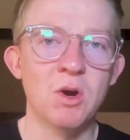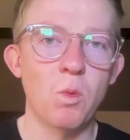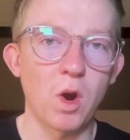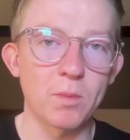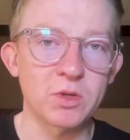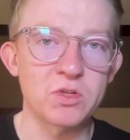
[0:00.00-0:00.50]

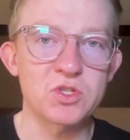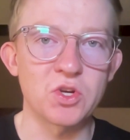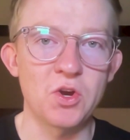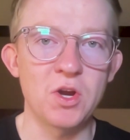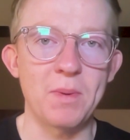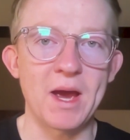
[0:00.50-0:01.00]
What I'm
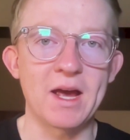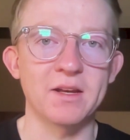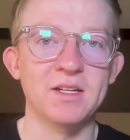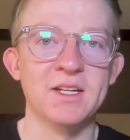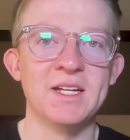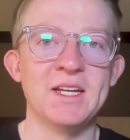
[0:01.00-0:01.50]
concerned about
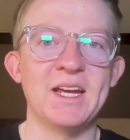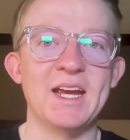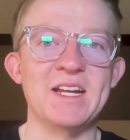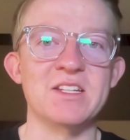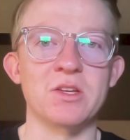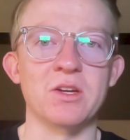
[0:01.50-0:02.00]

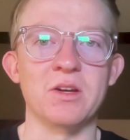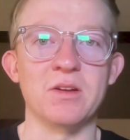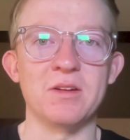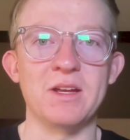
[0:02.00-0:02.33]
is the